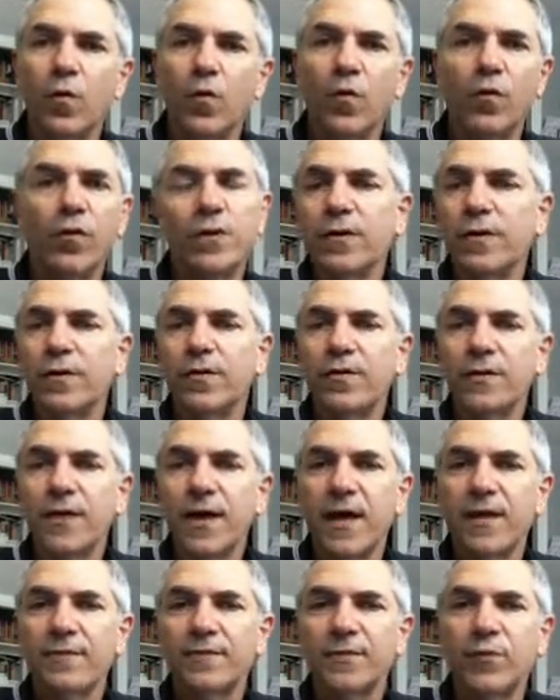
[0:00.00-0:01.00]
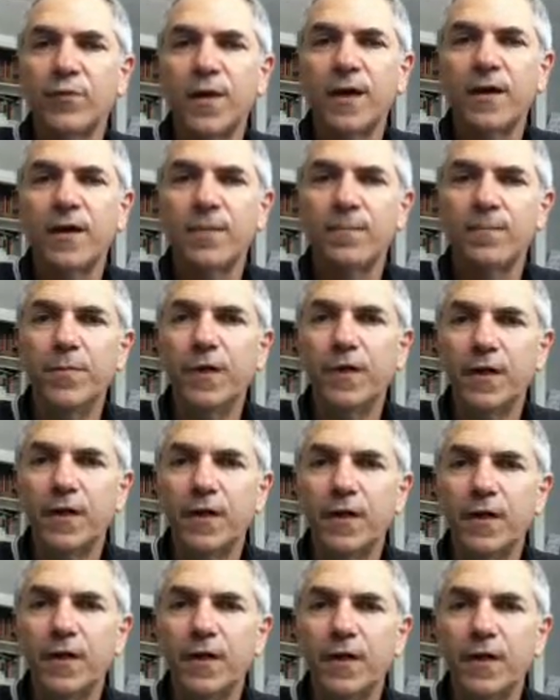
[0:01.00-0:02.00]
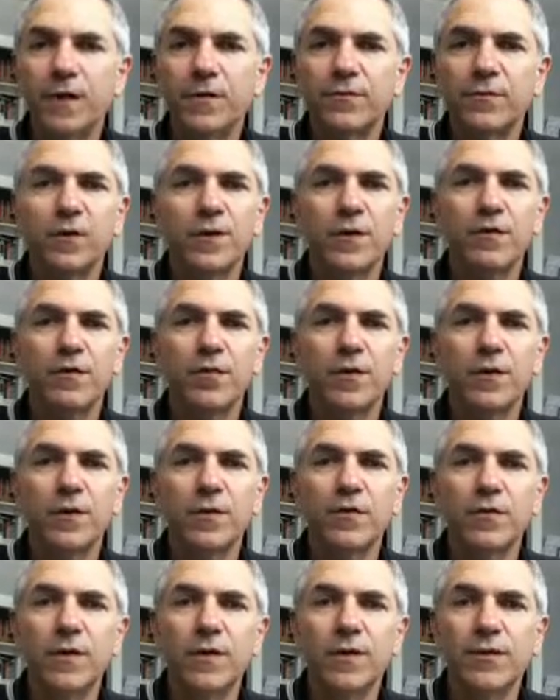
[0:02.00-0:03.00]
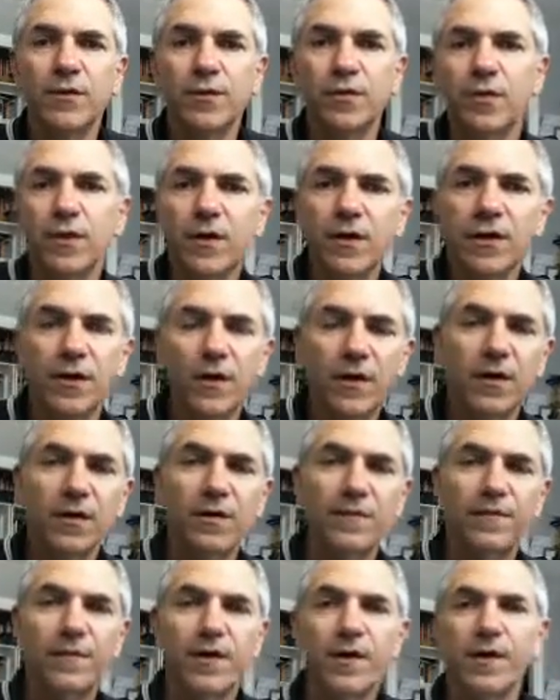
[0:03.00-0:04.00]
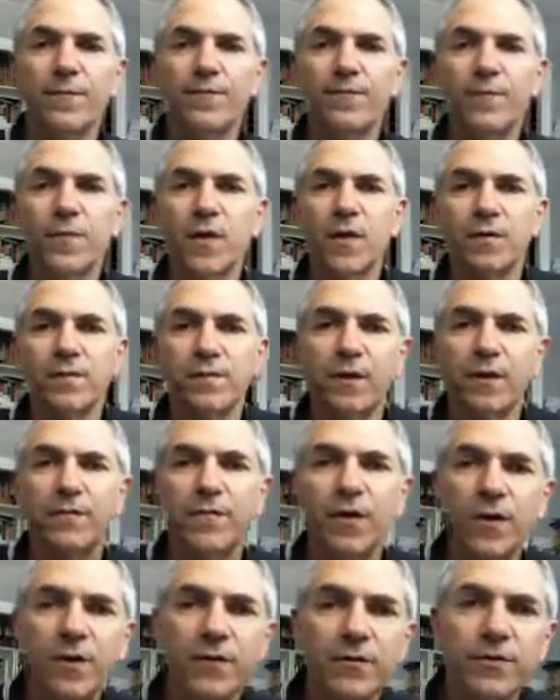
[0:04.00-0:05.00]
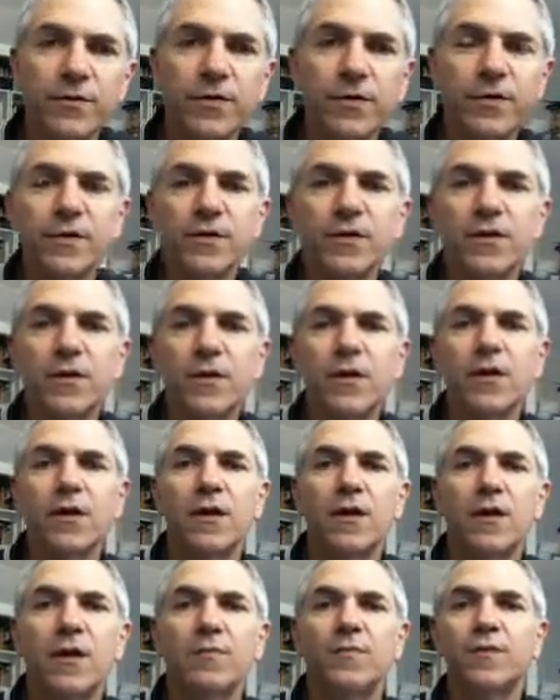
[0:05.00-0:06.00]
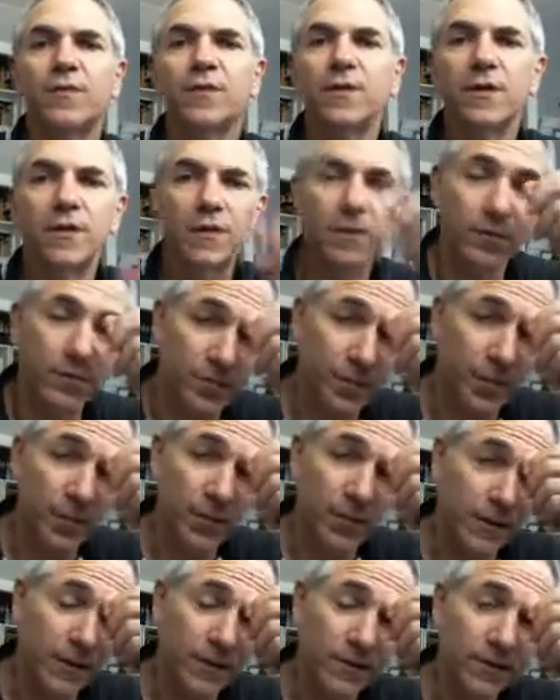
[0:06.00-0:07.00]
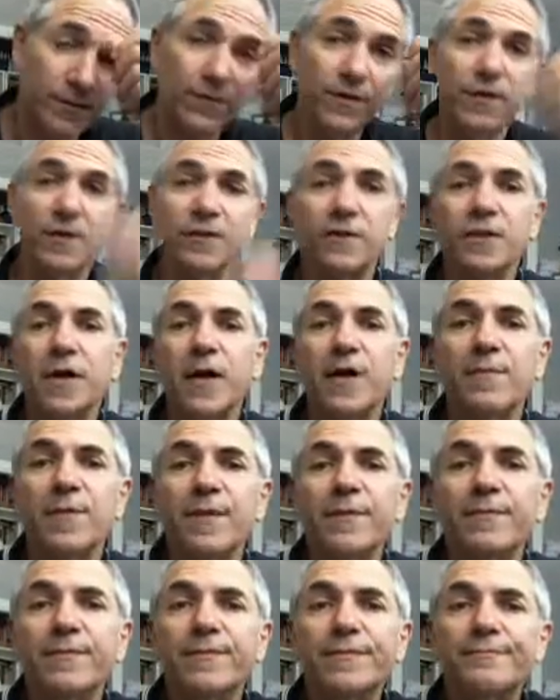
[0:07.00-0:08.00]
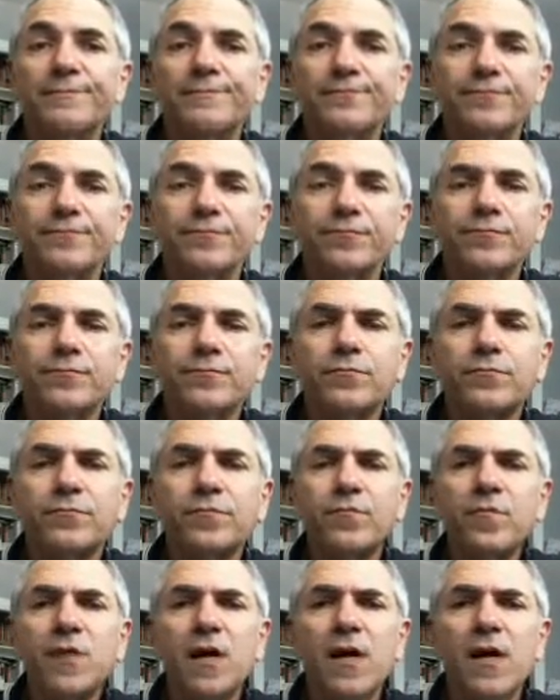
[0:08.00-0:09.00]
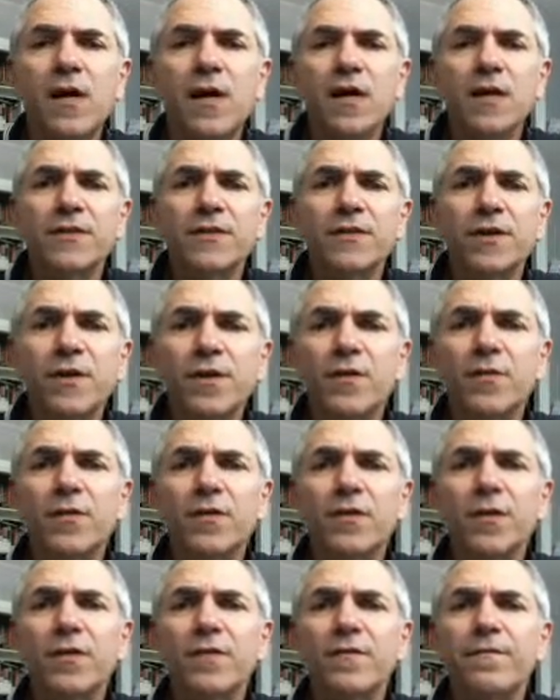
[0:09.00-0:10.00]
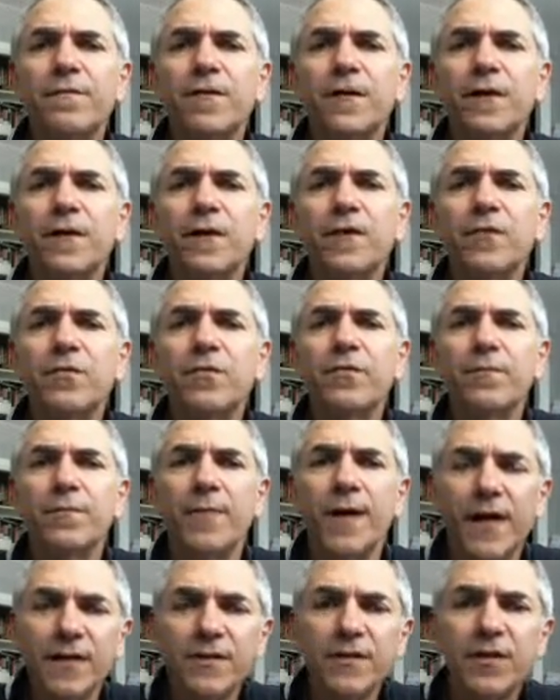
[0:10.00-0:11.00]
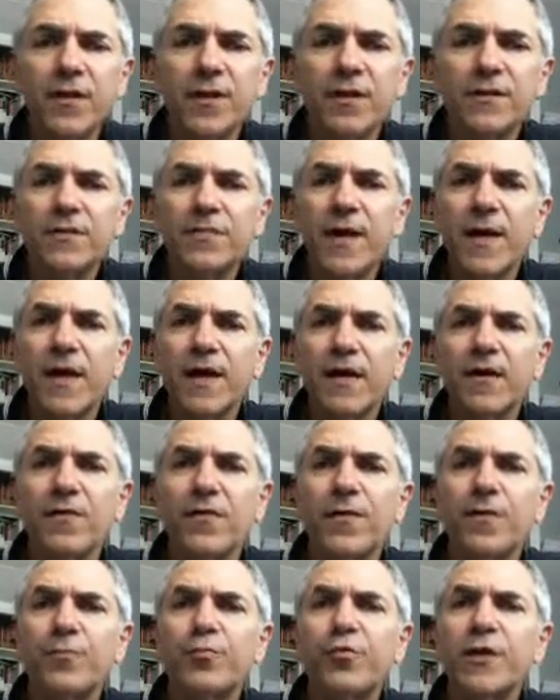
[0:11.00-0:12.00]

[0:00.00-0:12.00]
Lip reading: or you're going to have to write a book. And I don't think you want to do either of those at this particular point, at least for the assignment. So Huttenbach talks about the